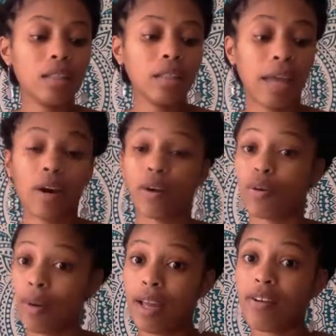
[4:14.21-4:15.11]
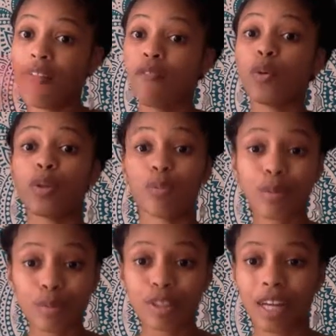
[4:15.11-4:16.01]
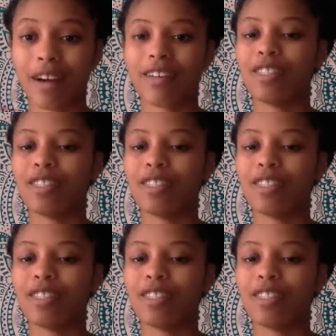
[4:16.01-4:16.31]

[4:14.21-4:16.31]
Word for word: They are great for the root chakra.